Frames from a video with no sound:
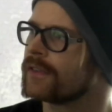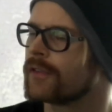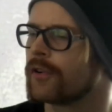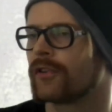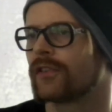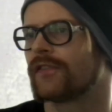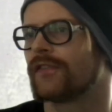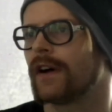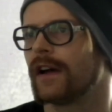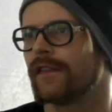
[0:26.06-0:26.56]

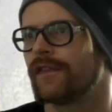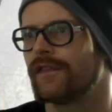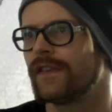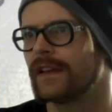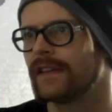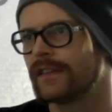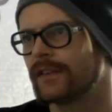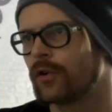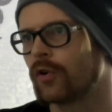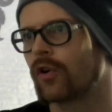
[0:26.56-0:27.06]
there's 5
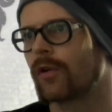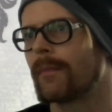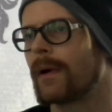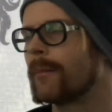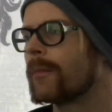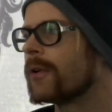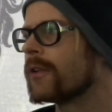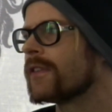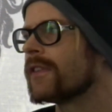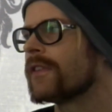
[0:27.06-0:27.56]
fixed core
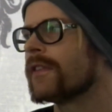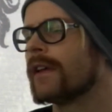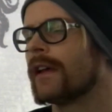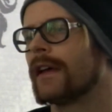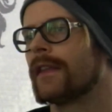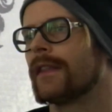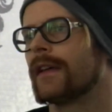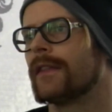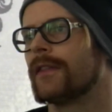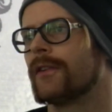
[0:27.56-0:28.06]
members,
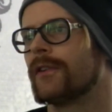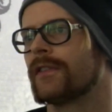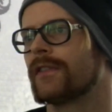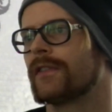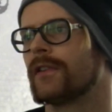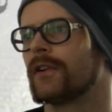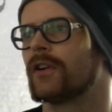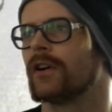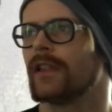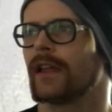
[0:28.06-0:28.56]
and then there's
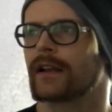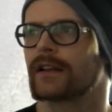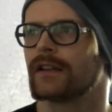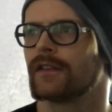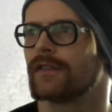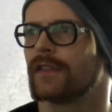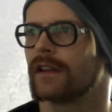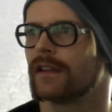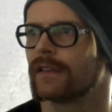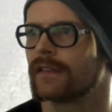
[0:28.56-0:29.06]
the
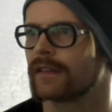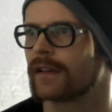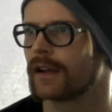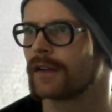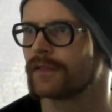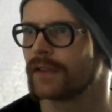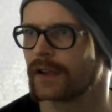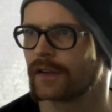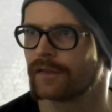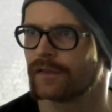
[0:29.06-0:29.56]
collective that is kind
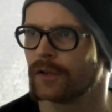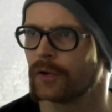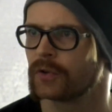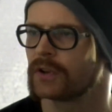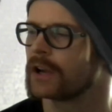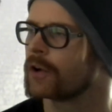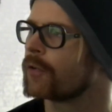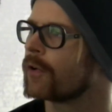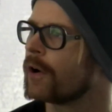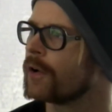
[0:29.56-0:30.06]
of like
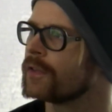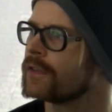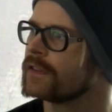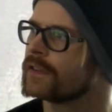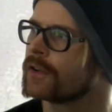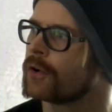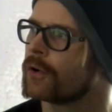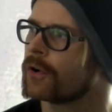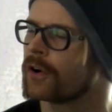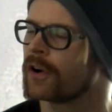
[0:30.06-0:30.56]
floating around
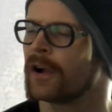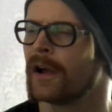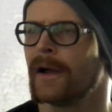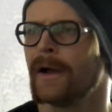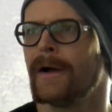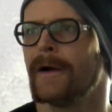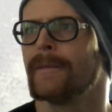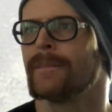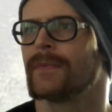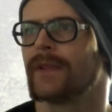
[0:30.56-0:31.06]
this core.
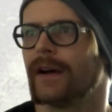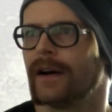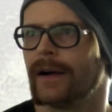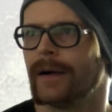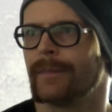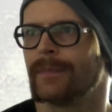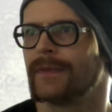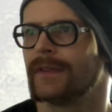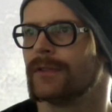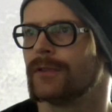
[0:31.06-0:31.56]

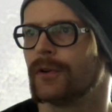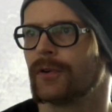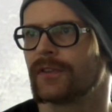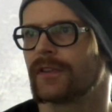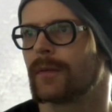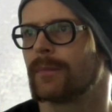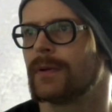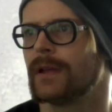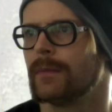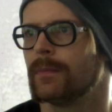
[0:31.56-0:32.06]
Those
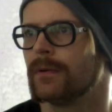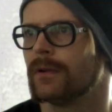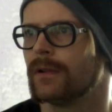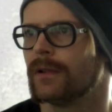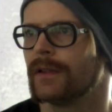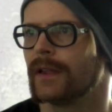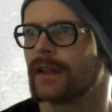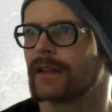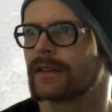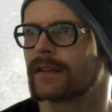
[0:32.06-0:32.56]
are
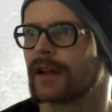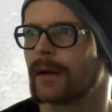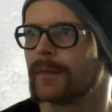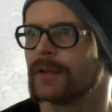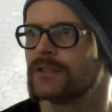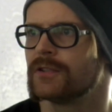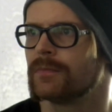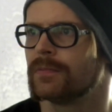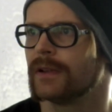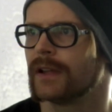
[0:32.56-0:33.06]
people that come
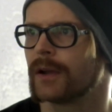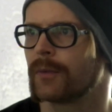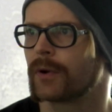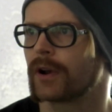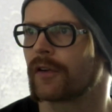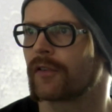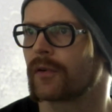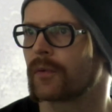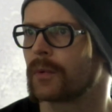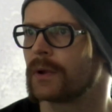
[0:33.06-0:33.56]
into play
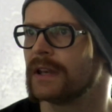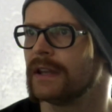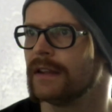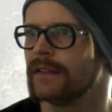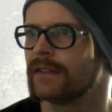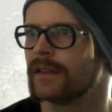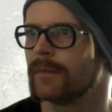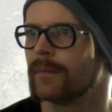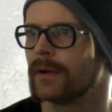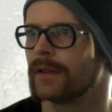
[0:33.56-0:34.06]
whenever we
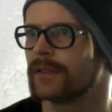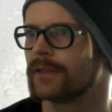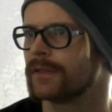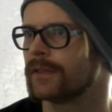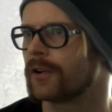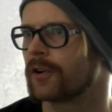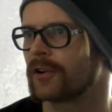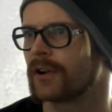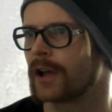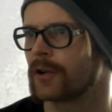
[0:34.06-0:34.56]
need them, but
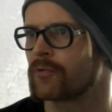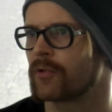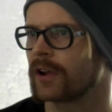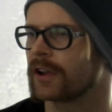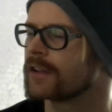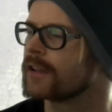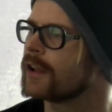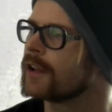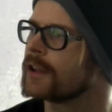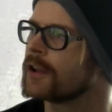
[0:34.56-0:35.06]
that are not
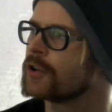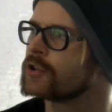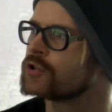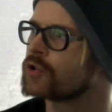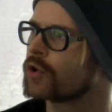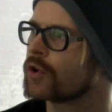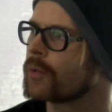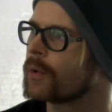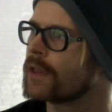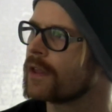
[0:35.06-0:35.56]
regularly on
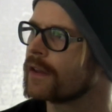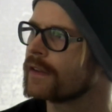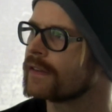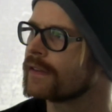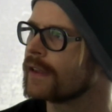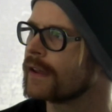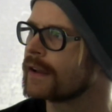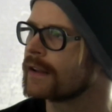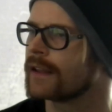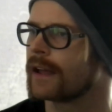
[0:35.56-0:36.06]
tour with
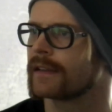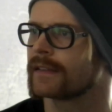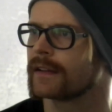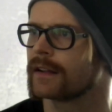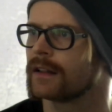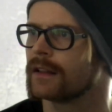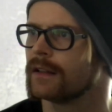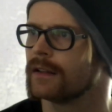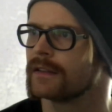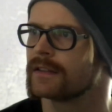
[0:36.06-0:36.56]
us, like
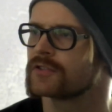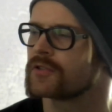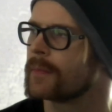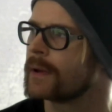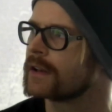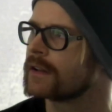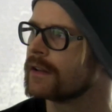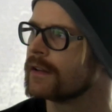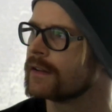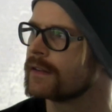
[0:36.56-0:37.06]
classical
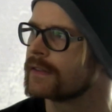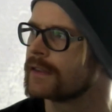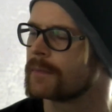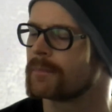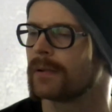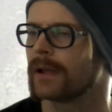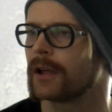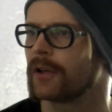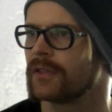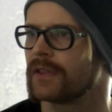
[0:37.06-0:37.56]
instrumentalists that
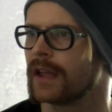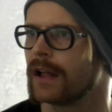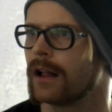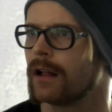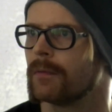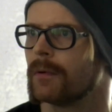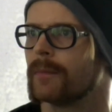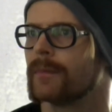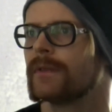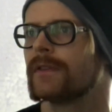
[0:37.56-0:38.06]
play on the
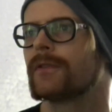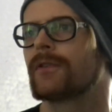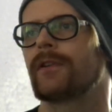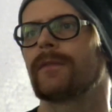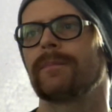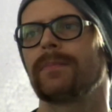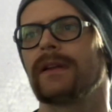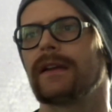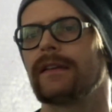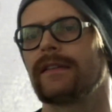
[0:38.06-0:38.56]
albums or
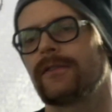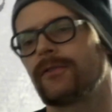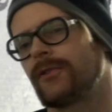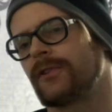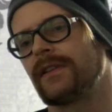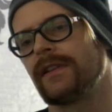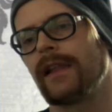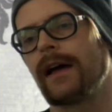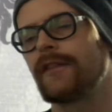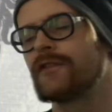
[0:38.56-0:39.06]
play
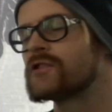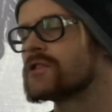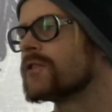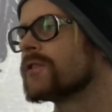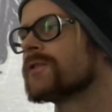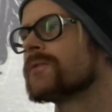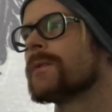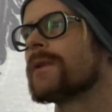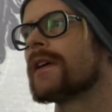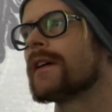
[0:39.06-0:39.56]
certain live
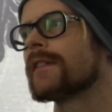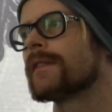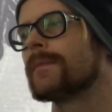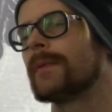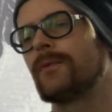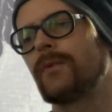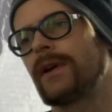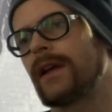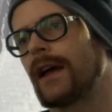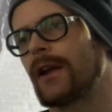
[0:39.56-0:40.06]
shows with us,
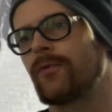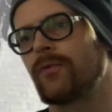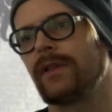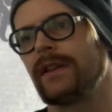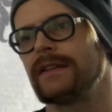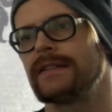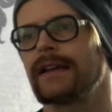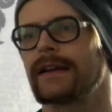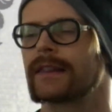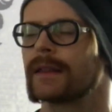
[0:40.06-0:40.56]
but we can't
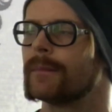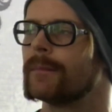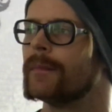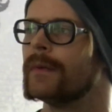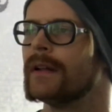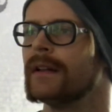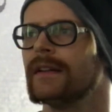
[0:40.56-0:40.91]
really take them